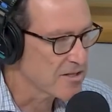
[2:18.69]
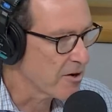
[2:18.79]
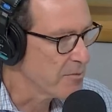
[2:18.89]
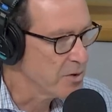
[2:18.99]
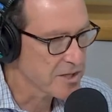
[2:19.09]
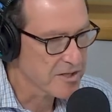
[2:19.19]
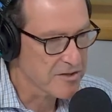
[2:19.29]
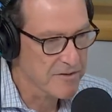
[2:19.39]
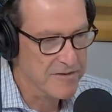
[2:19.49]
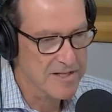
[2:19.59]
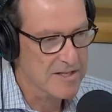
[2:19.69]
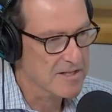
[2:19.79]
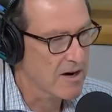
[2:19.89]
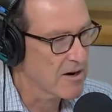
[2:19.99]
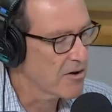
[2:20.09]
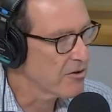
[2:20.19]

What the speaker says: our music services, our